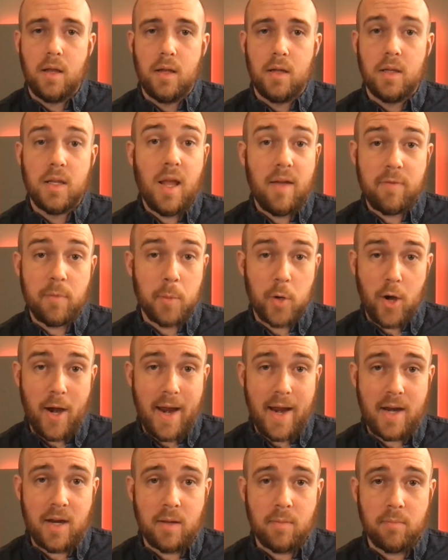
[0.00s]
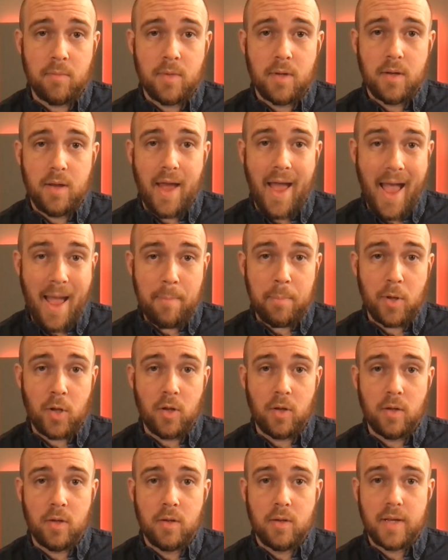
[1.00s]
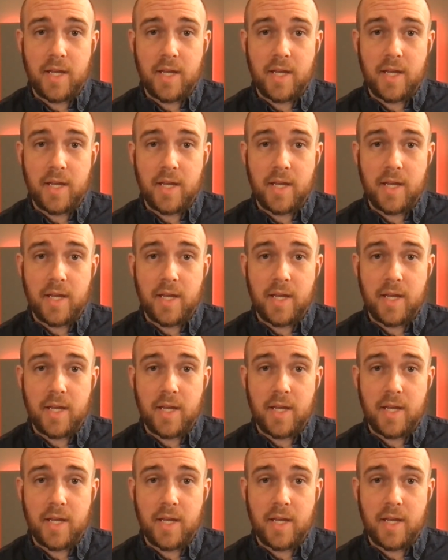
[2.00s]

Love them or hate them, Apple